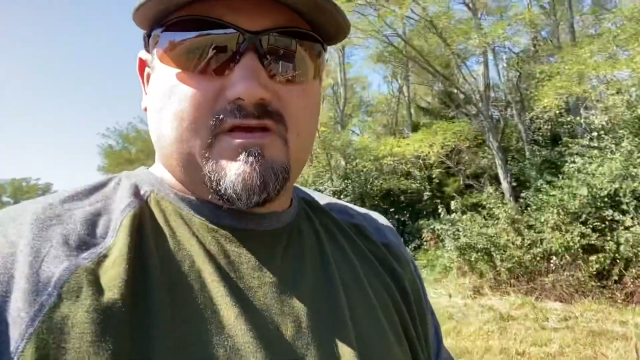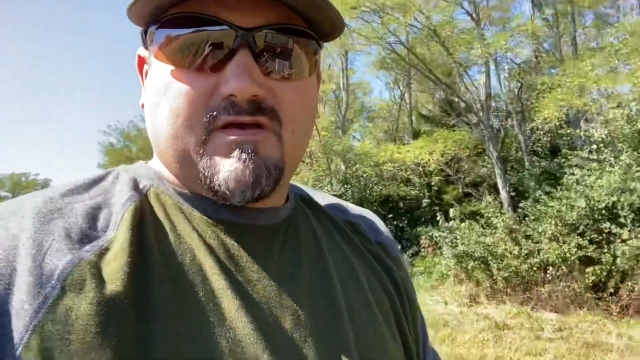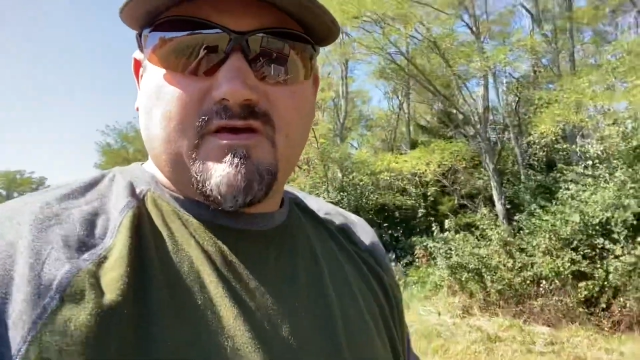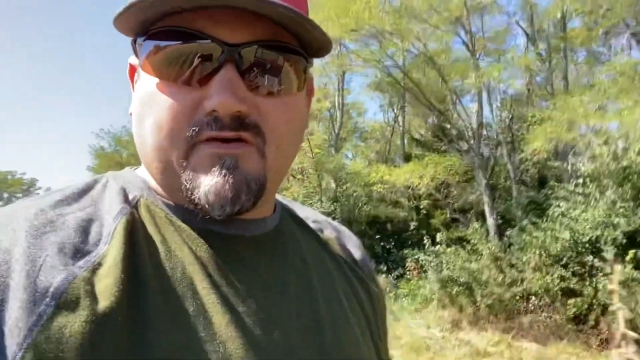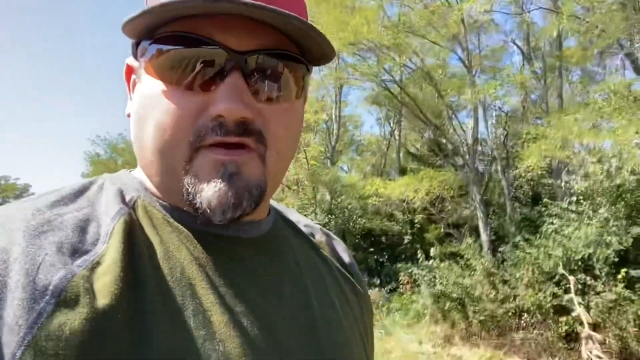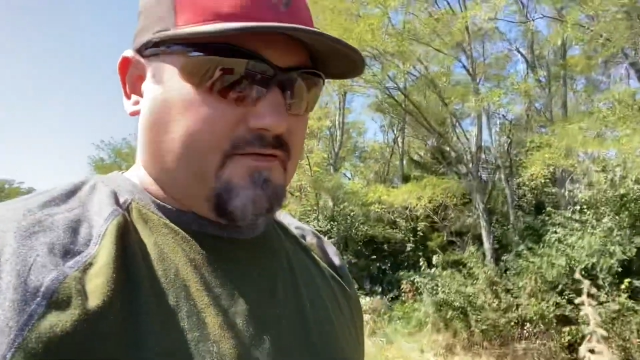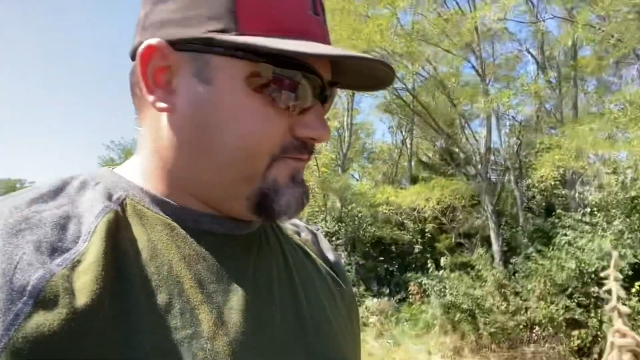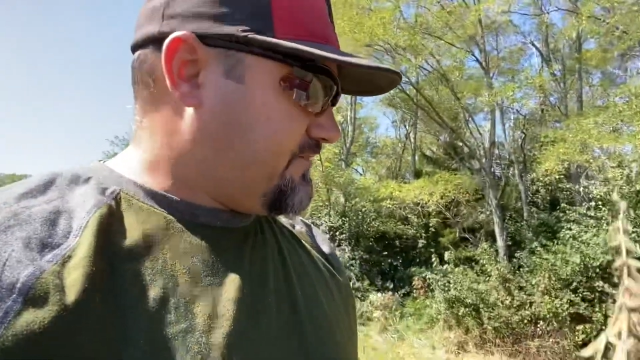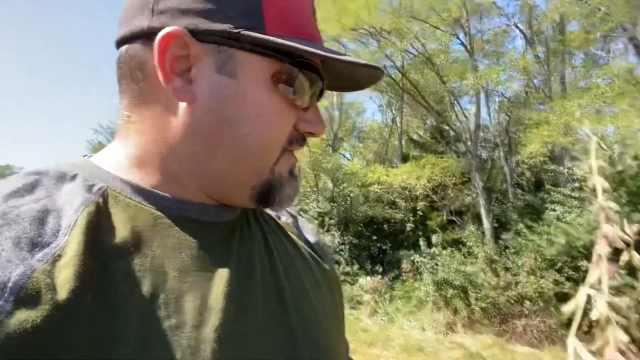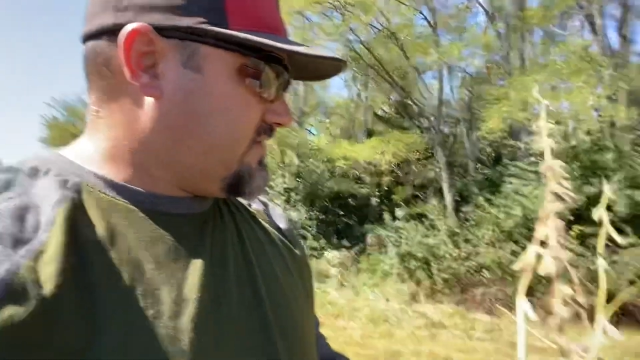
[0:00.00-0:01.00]
Okay,
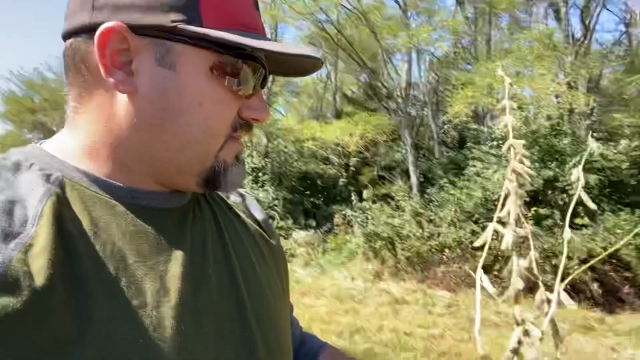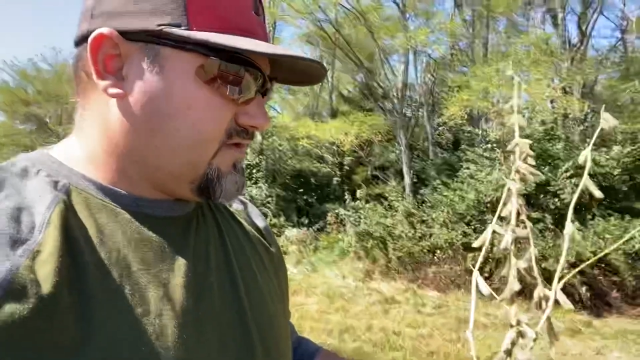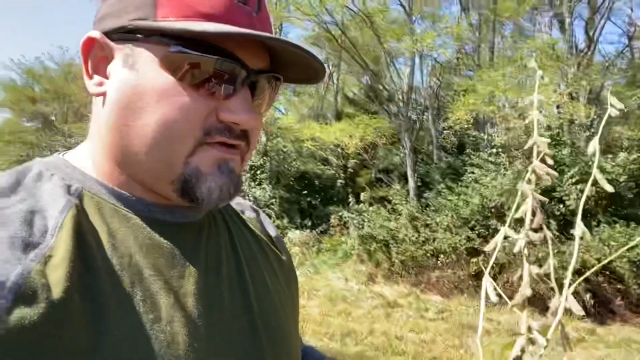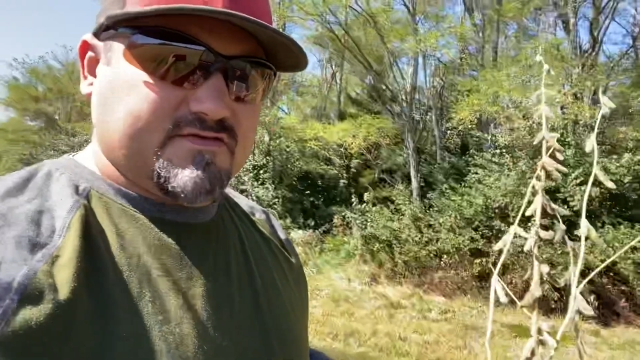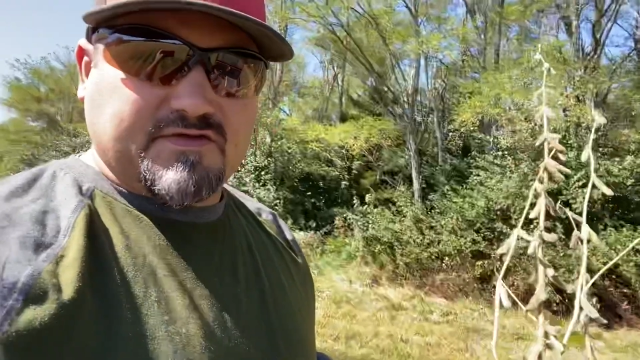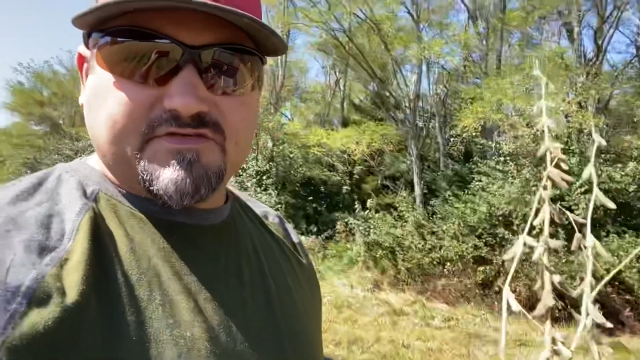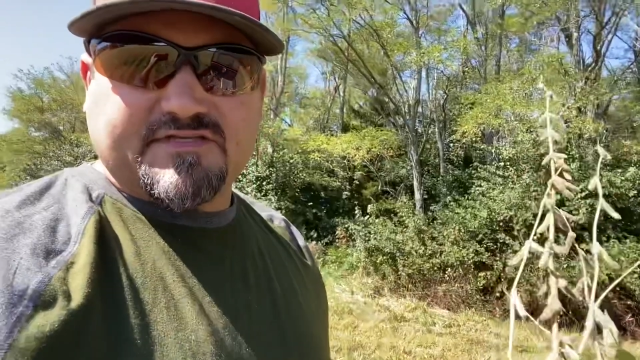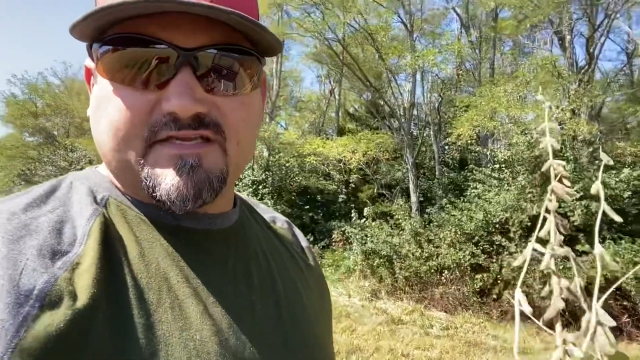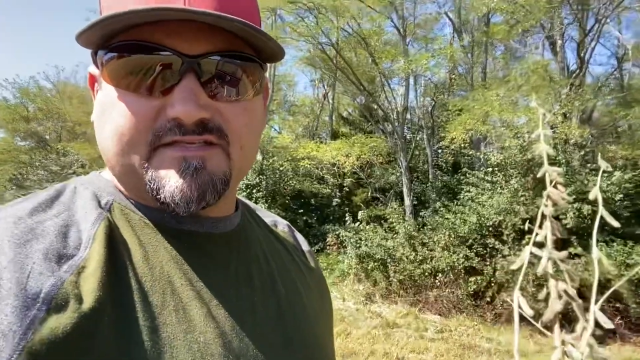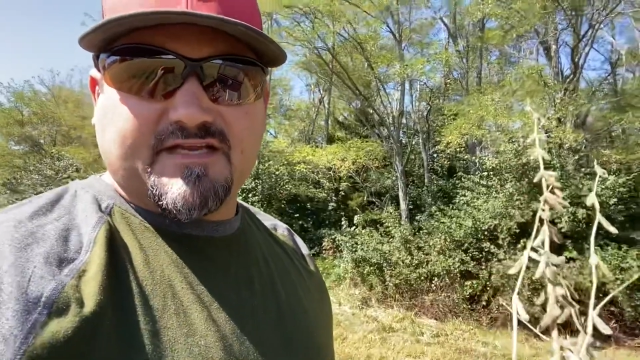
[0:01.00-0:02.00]
so I just
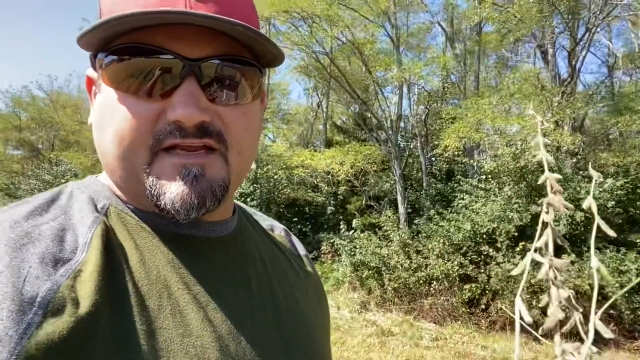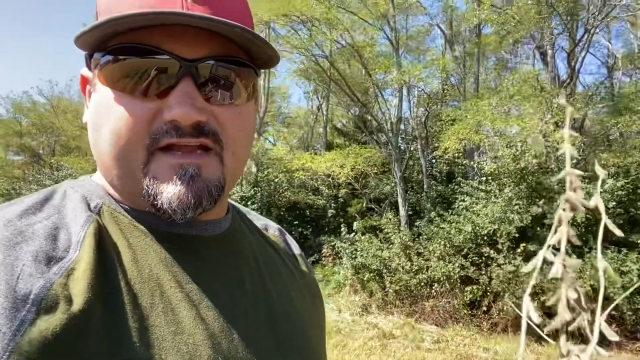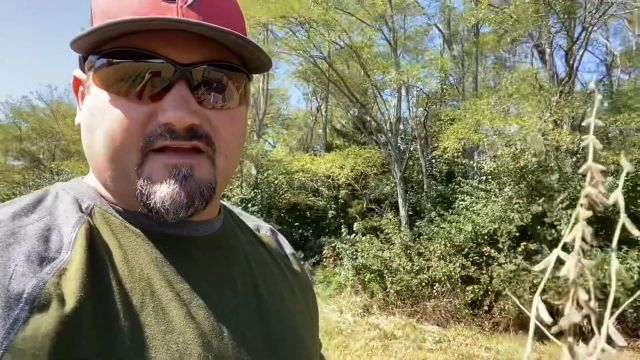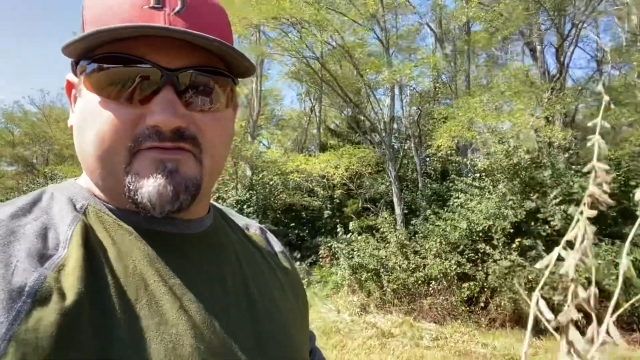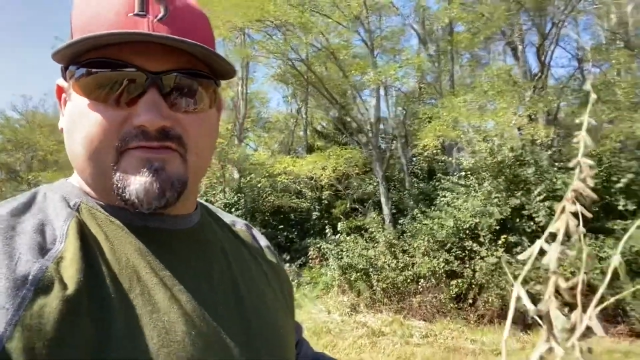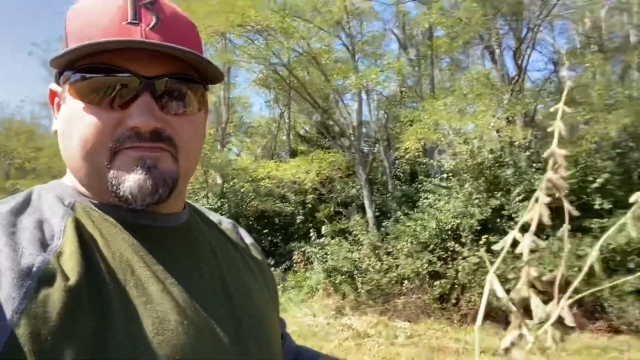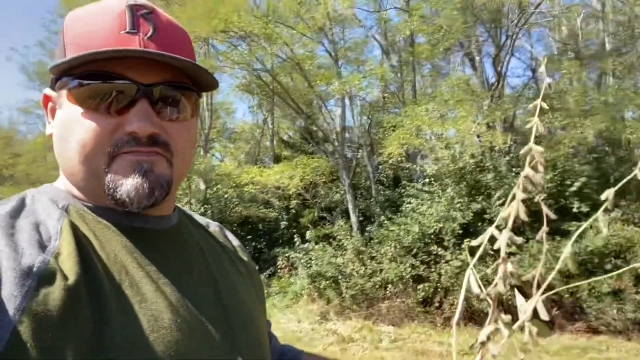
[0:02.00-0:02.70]
did a stand count.